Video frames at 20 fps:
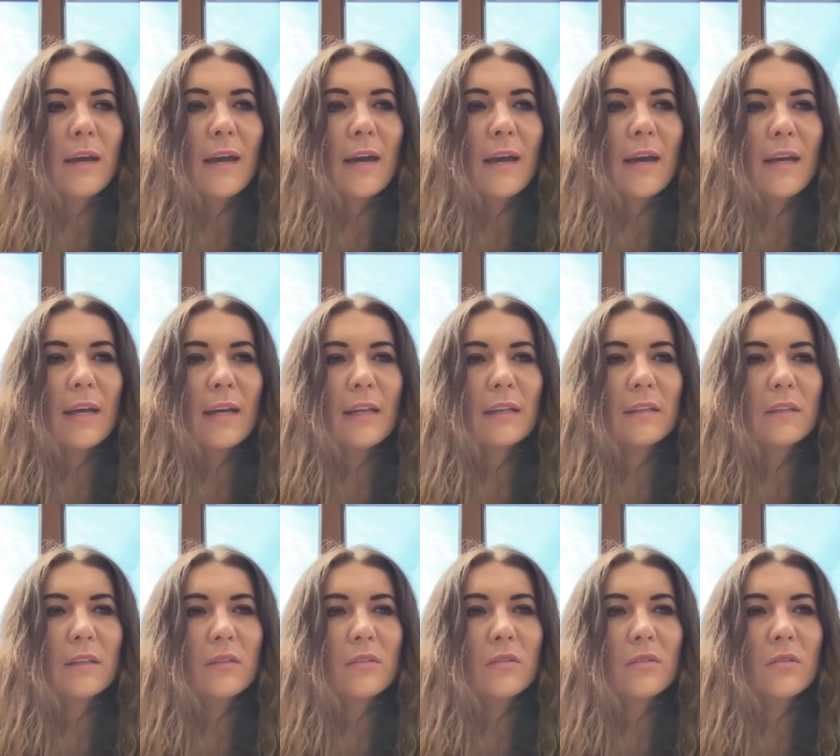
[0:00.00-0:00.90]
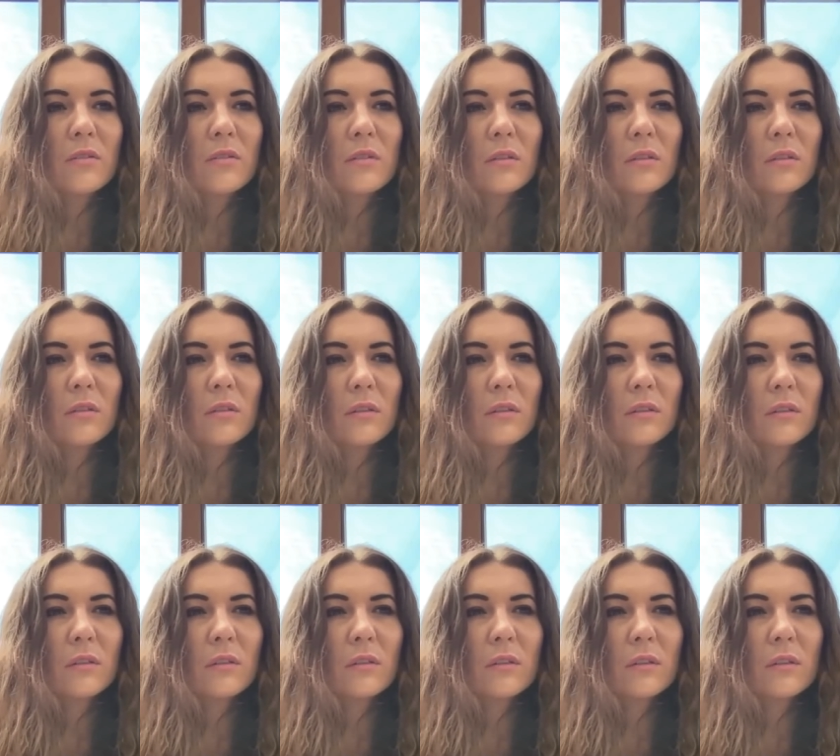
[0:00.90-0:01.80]
And
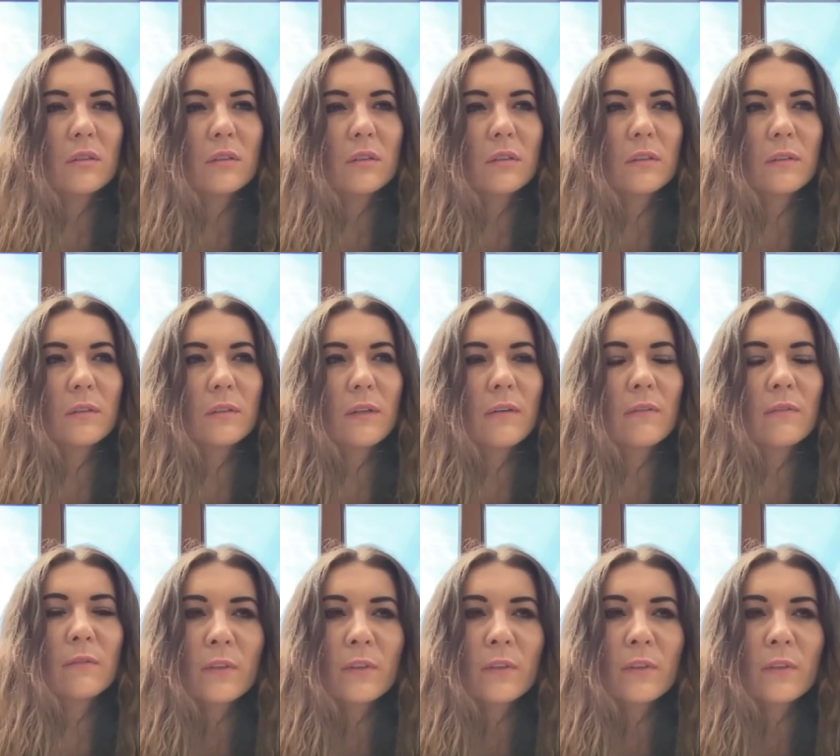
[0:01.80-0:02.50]
uh,